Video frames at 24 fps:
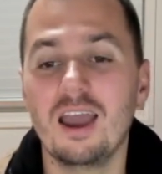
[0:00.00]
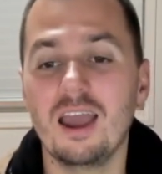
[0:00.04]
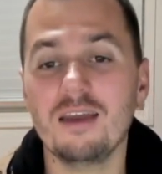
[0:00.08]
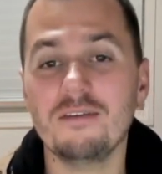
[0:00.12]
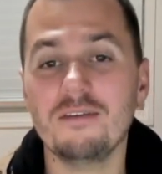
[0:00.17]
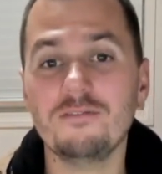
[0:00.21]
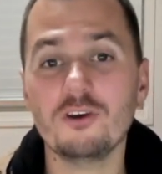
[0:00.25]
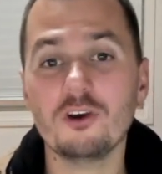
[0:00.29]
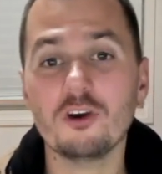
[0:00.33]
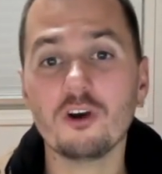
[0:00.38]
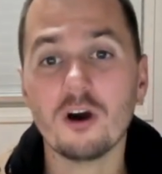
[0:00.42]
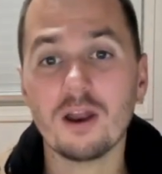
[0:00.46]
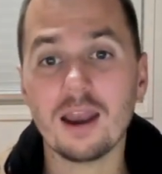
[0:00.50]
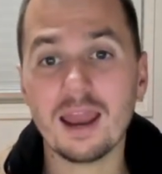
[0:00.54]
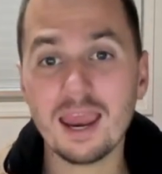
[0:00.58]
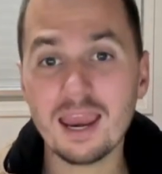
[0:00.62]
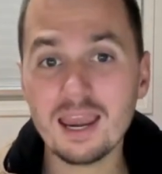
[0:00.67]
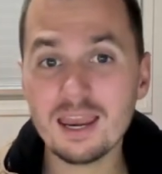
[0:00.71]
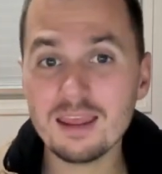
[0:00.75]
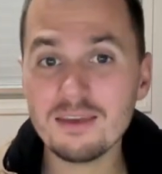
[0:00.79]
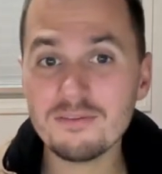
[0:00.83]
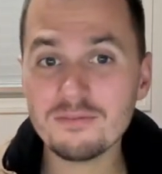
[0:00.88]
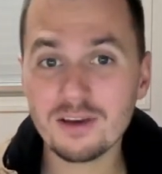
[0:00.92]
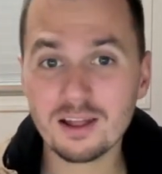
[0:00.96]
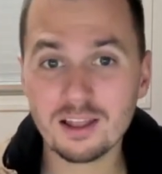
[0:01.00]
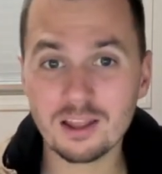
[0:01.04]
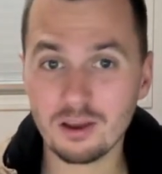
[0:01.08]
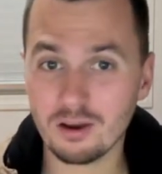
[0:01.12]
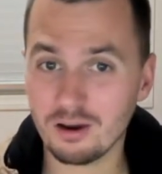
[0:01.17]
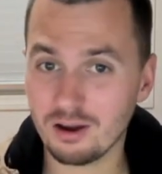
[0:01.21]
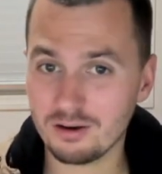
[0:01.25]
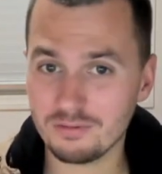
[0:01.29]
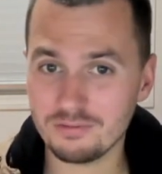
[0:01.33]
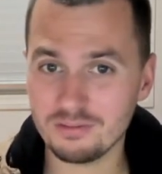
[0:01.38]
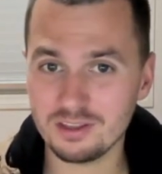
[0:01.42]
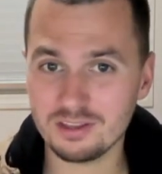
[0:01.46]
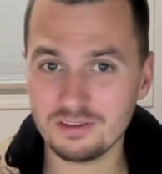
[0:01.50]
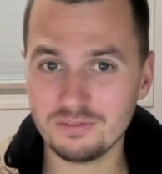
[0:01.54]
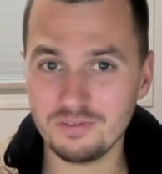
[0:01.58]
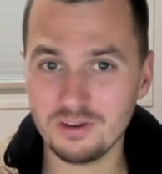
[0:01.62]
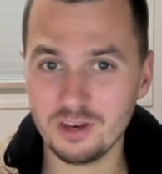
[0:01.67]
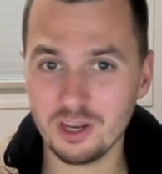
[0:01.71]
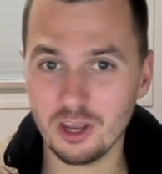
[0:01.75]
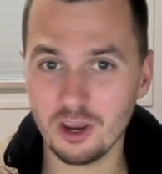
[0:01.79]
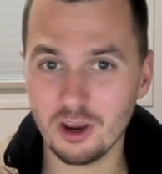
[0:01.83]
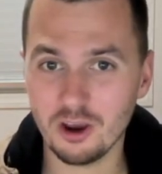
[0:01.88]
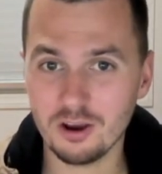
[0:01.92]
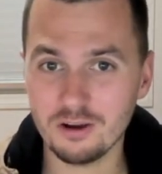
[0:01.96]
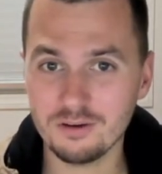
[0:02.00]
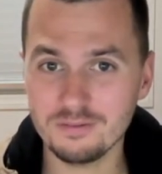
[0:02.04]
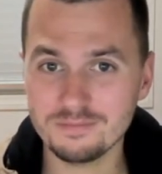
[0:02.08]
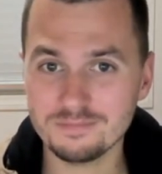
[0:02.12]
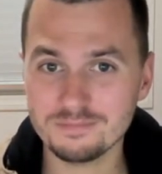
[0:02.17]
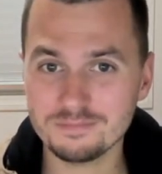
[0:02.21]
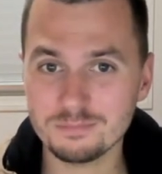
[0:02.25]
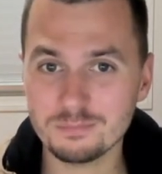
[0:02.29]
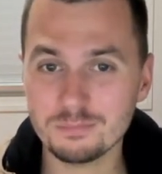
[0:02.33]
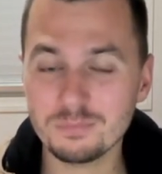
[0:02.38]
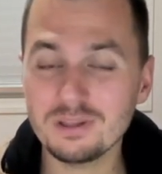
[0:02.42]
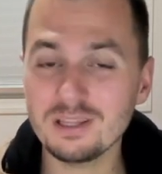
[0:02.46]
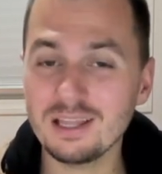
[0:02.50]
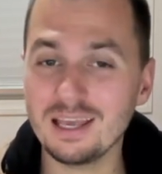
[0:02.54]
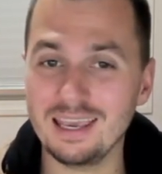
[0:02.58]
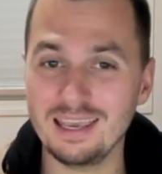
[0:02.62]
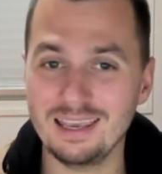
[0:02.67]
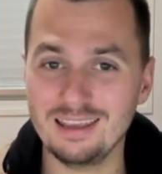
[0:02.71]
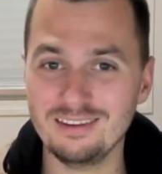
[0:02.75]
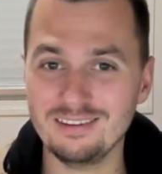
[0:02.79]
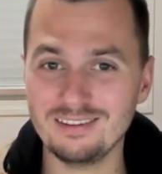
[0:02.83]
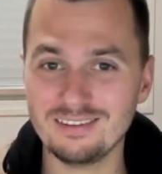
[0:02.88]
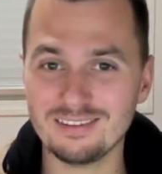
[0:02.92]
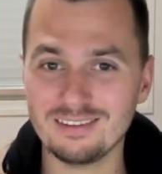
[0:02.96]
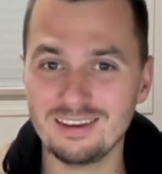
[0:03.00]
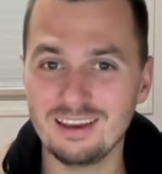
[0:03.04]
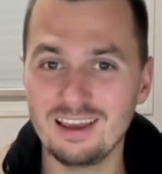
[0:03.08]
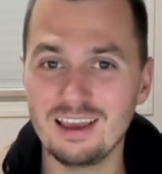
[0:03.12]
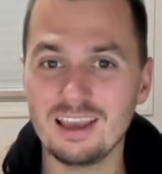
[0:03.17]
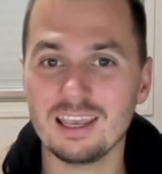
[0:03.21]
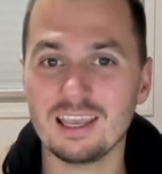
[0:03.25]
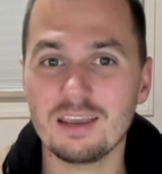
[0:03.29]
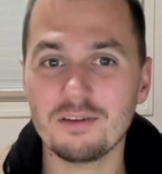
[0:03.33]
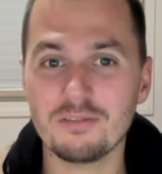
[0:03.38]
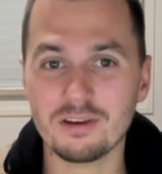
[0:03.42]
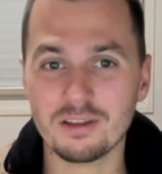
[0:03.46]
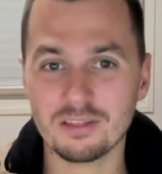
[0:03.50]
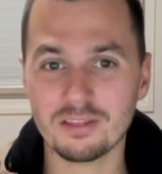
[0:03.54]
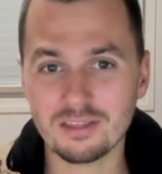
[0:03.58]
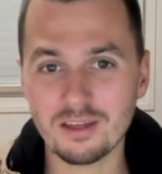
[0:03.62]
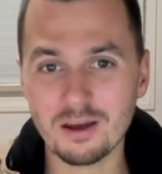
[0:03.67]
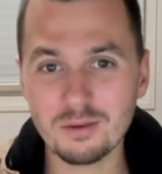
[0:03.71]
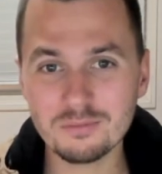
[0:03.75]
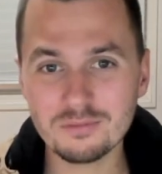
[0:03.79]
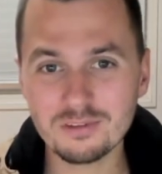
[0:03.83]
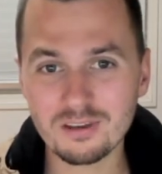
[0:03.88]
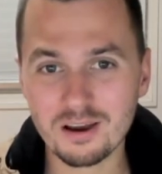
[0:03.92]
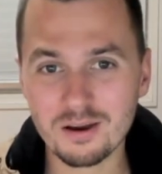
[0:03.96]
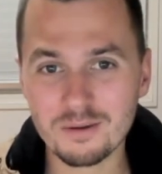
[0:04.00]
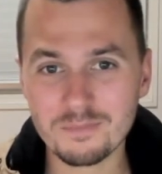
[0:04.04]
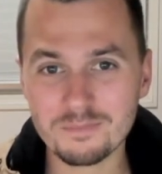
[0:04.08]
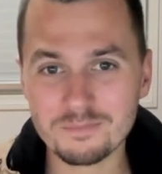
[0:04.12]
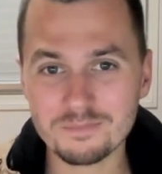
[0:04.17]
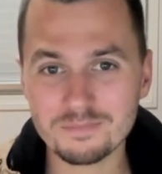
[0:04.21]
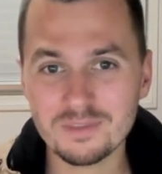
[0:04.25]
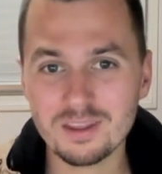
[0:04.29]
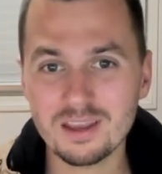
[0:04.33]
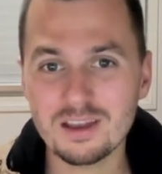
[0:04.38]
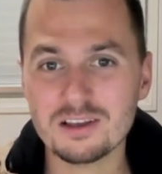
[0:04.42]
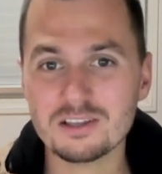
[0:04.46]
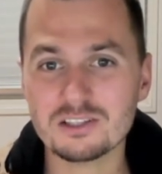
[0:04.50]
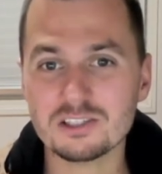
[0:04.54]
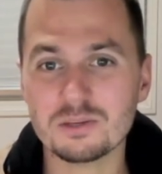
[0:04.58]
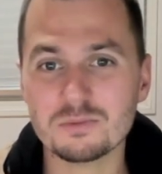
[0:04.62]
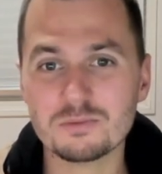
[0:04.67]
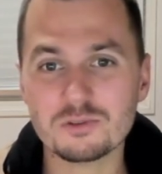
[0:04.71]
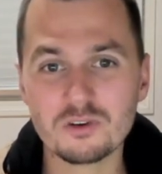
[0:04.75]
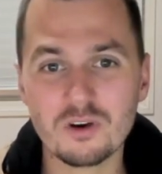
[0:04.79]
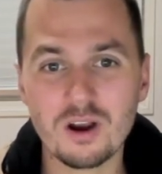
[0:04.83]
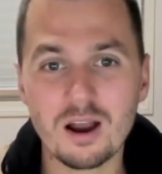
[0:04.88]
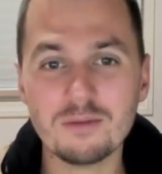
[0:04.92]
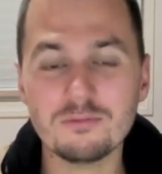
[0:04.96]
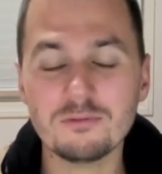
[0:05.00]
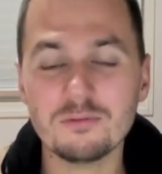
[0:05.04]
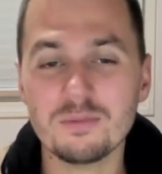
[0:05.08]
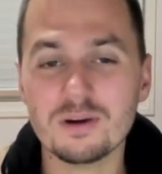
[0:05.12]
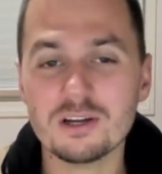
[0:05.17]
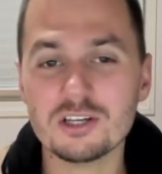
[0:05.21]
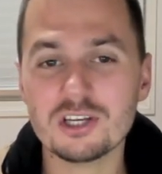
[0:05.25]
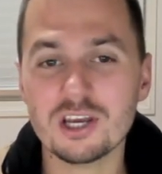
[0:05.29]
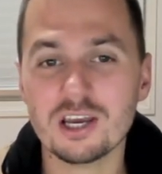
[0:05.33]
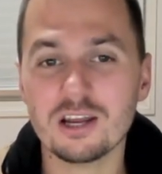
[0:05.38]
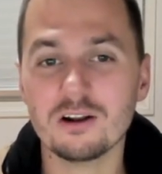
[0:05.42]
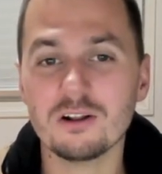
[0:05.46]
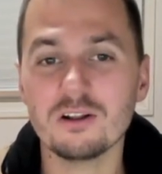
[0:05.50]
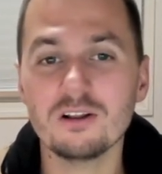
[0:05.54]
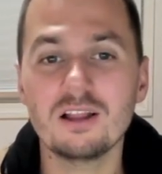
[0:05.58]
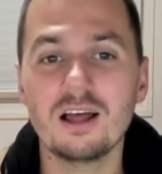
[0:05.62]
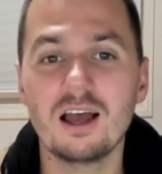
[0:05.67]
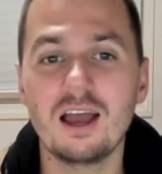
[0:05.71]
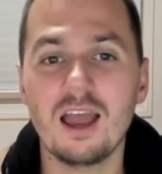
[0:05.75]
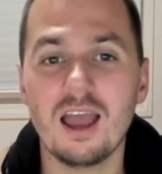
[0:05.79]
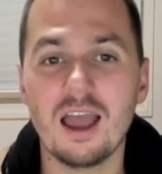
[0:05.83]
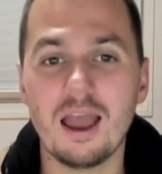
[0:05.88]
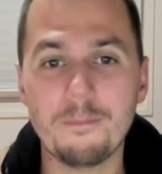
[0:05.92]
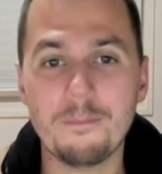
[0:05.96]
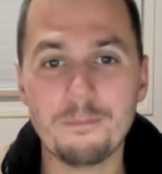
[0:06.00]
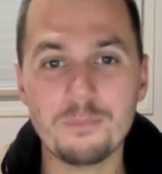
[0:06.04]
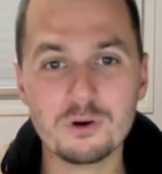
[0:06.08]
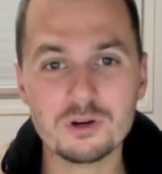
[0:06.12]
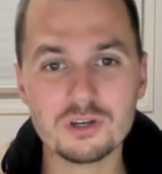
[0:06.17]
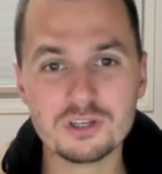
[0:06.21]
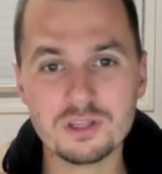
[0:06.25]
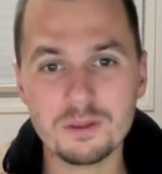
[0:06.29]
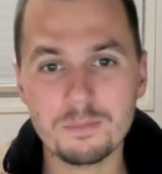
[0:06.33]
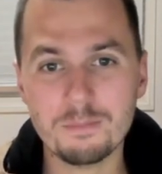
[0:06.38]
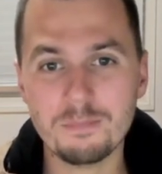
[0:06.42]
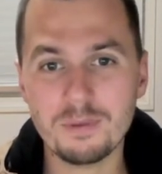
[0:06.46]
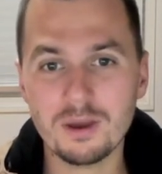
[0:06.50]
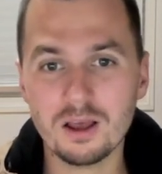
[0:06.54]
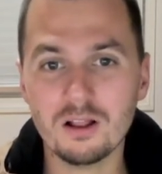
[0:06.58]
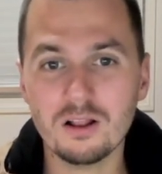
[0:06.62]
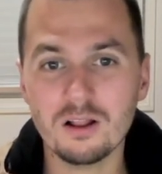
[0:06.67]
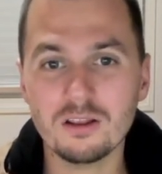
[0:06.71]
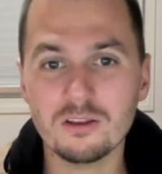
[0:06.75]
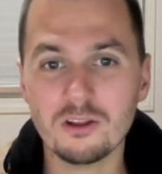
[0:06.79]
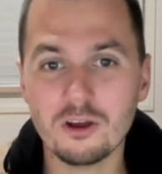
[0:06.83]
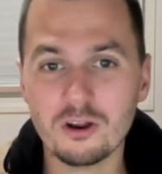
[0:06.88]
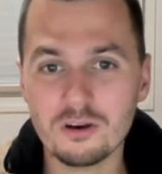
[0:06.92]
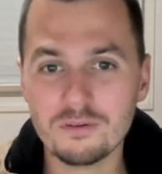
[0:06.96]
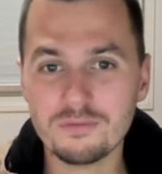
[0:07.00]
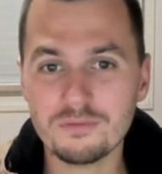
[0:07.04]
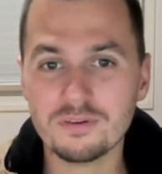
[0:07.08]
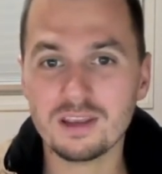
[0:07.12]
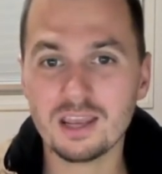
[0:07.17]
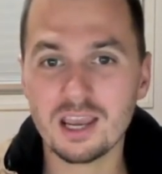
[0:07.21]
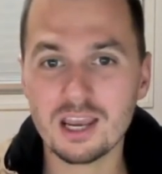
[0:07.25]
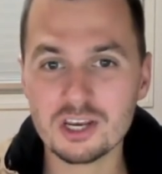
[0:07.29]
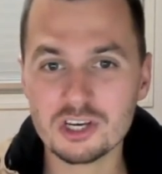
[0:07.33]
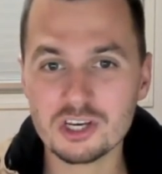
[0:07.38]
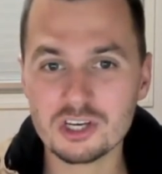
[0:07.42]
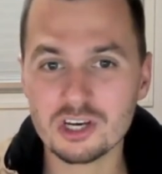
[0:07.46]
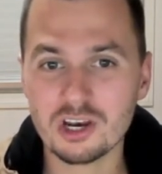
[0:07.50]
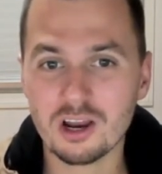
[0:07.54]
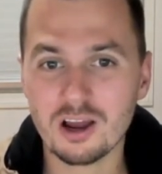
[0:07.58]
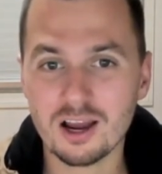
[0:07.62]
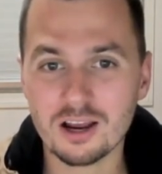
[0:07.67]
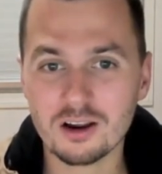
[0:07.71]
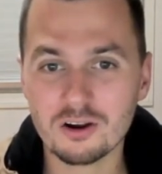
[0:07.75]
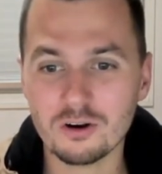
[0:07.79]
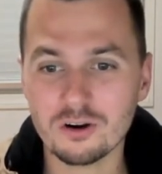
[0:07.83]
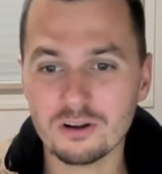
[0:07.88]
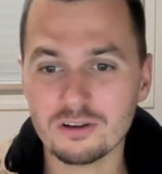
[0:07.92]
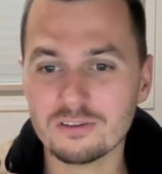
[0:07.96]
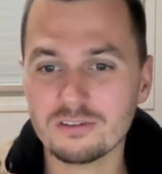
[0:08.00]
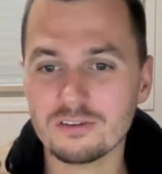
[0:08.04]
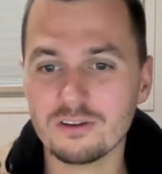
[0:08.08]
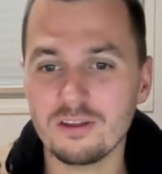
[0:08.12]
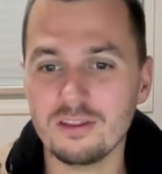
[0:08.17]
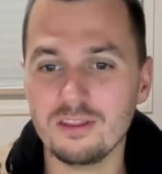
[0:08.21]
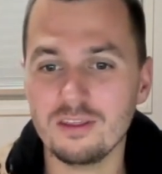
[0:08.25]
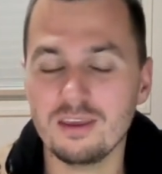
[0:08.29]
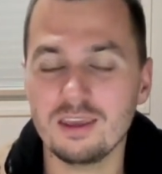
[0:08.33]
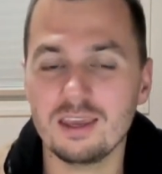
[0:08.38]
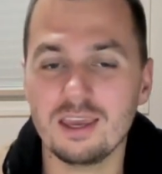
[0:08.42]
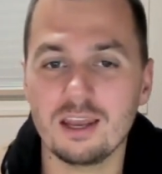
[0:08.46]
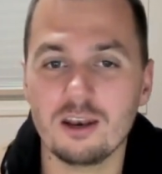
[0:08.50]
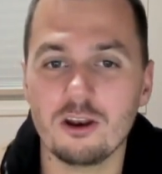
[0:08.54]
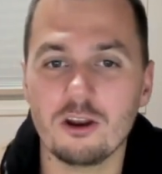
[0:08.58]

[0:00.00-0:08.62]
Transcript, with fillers: If you got any value out of this video, please give it a thumbs up, subscribe to my channel, and push the bell notification icon so that you get